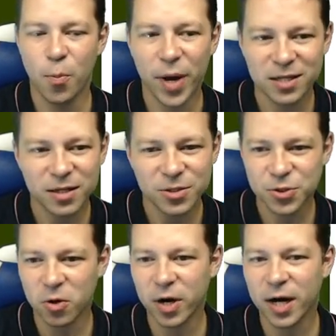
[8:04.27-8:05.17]
but
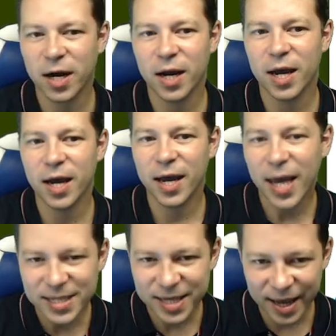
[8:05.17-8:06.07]
for
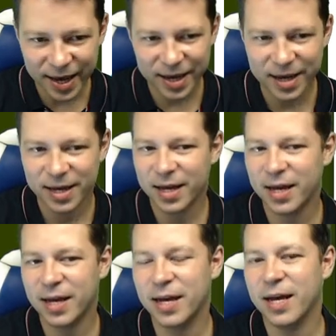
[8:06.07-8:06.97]
his luck,
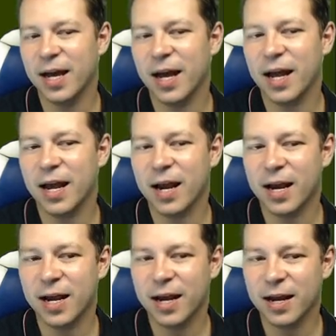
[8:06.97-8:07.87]
heart
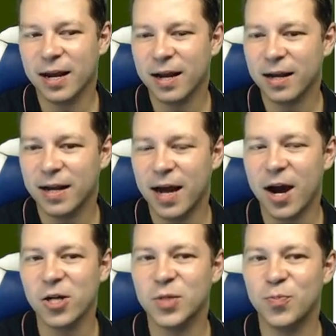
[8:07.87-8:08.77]

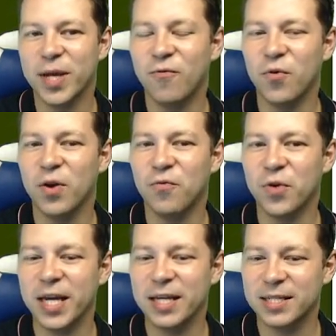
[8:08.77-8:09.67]
split
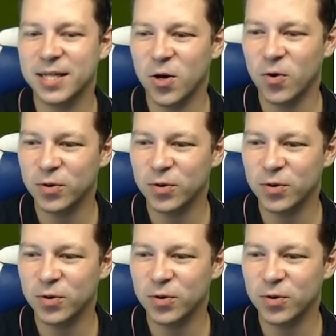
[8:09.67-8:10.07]
3-3, so